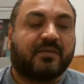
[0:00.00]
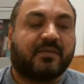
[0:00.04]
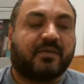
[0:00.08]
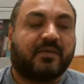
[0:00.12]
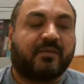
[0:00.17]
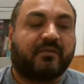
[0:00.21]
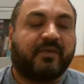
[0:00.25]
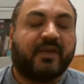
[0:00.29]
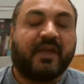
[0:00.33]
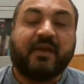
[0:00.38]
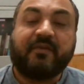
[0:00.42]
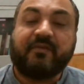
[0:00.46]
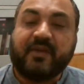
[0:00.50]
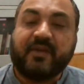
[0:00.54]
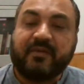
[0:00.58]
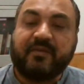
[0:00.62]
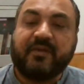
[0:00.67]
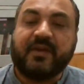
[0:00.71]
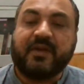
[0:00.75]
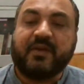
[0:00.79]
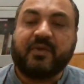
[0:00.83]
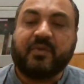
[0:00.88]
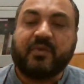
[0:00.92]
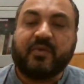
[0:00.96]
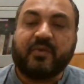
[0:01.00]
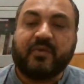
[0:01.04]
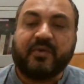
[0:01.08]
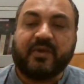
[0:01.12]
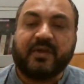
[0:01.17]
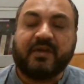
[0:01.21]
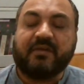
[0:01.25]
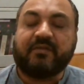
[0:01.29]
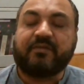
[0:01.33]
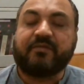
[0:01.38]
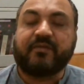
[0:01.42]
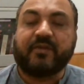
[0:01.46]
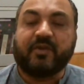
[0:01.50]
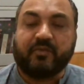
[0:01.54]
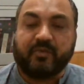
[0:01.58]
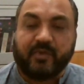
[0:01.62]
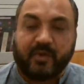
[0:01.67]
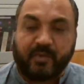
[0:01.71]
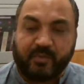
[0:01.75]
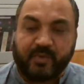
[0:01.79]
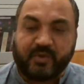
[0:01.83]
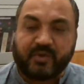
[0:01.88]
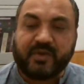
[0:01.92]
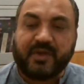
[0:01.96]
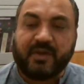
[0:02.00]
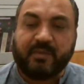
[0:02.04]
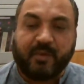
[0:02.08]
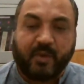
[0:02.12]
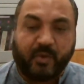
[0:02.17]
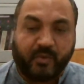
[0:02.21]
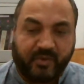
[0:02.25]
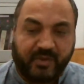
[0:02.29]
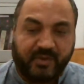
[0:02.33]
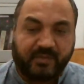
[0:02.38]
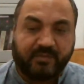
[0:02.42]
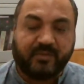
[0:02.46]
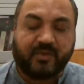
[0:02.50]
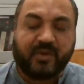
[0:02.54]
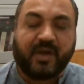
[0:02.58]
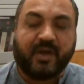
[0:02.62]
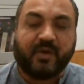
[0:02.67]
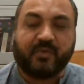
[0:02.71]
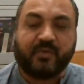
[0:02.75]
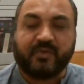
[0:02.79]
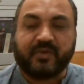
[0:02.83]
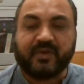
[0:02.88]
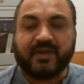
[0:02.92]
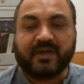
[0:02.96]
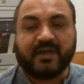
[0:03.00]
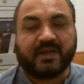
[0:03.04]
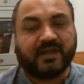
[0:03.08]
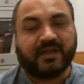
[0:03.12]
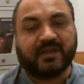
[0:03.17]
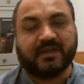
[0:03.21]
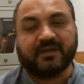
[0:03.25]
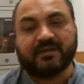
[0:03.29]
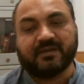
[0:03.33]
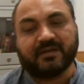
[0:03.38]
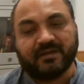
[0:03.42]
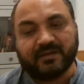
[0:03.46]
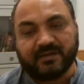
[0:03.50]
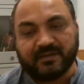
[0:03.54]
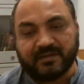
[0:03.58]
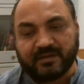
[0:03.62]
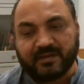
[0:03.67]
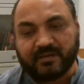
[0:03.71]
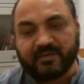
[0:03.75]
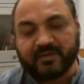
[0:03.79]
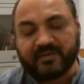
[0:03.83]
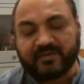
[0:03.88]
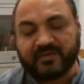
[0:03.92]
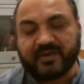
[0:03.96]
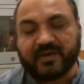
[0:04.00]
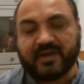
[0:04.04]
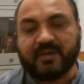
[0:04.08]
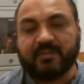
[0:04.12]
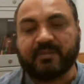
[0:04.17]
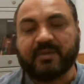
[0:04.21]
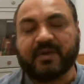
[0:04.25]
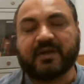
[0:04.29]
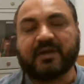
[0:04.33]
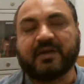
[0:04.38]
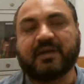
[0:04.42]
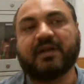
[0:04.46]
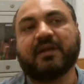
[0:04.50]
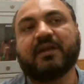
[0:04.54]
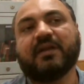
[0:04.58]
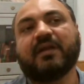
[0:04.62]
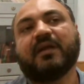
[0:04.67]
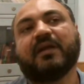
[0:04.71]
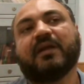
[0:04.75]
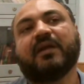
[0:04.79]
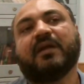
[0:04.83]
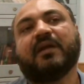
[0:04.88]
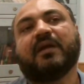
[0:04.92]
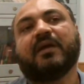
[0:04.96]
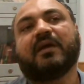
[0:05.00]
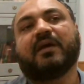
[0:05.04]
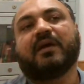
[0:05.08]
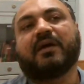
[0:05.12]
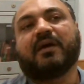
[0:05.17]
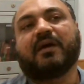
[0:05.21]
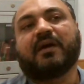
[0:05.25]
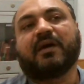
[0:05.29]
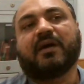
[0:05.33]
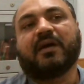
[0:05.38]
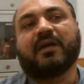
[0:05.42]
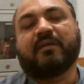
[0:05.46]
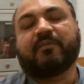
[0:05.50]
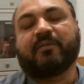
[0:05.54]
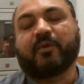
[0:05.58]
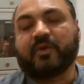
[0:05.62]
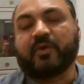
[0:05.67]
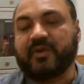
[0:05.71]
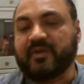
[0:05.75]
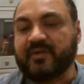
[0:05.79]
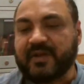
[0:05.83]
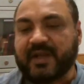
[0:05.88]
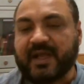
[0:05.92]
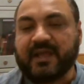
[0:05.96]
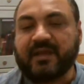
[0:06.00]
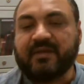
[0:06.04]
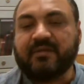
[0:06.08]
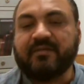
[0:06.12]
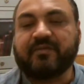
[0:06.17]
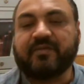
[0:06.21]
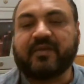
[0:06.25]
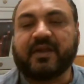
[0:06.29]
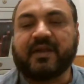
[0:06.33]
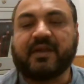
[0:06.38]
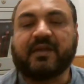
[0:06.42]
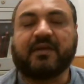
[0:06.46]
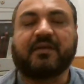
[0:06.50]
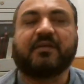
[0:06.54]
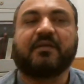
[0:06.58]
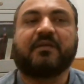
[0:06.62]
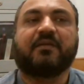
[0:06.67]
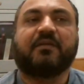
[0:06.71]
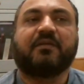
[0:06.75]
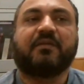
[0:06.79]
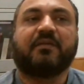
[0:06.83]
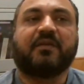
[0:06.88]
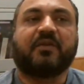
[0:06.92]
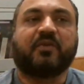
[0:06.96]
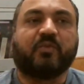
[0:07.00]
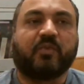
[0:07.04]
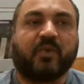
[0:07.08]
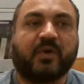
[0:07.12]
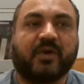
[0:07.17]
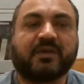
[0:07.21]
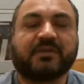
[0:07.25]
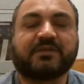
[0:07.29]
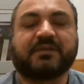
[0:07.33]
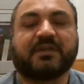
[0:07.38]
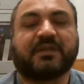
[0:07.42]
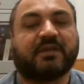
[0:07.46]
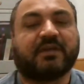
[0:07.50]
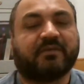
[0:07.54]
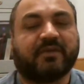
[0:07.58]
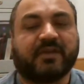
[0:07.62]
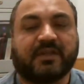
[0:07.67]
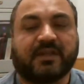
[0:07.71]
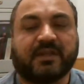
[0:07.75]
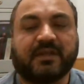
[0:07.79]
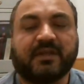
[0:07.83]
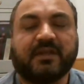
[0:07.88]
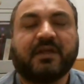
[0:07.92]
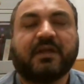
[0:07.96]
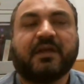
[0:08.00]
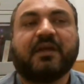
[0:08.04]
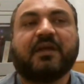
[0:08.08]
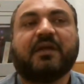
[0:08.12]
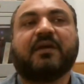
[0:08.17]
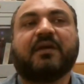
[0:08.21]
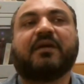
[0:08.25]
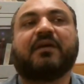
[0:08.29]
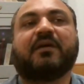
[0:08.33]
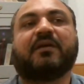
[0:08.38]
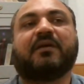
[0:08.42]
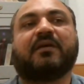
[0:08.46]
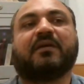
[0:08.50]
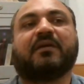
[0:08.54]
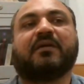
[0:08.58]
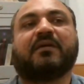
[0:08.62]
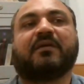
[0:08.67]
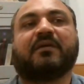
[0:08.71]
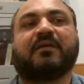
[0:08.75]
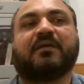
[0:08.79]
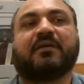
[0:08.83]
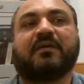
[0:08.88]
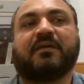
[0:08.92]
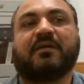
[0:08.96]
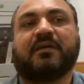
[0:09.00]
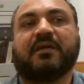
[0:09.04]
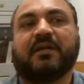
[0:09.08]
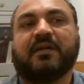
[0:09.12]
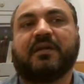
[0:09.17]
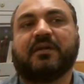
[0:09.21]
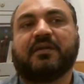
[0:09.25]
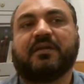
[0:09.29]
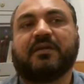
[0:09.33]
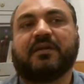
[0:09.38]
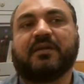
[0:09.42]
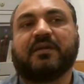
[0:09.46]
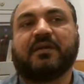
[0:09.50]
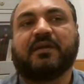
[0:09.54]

we have given enough information about him, Taha Hussein, again in our study material, about his life and his works and everything. Uh, uh,